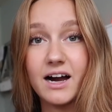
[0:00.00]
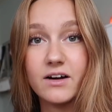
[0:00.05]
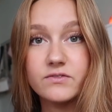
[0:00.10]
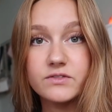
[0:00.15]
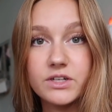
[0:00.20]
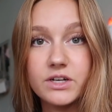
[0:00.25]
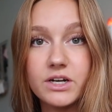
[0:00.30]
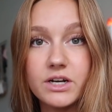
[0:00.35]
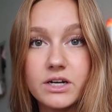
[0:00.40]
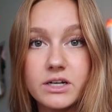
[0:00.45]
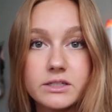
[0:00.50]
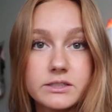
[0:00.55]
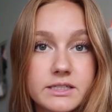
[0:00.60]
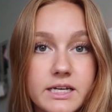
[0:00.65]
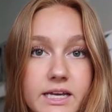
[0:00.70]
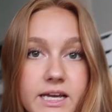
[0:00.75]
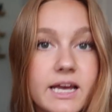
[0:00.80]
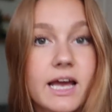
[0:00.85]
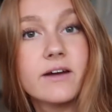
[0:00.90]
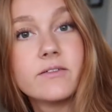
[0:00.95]
After
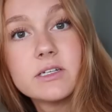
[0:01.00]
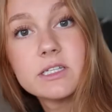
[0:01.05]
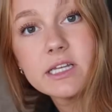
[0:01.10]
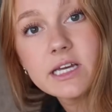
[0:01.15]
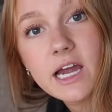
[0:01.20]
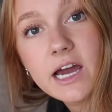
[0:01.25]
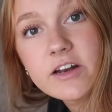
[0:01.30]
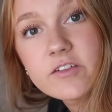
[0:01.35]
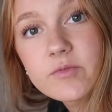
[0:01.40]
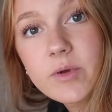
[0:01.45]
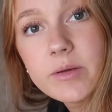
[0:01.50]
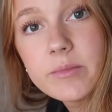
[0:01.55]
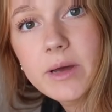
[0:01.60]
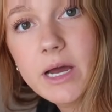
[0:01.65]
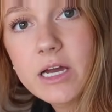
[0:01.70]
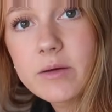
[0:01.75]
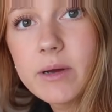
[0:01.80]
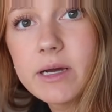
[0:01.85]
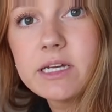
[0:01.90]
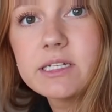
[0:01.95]
taking everything out of my
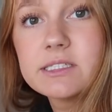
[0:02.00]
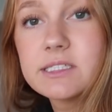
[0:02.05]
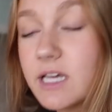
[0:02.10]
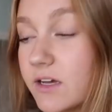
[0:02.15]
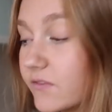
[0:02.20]
backpack and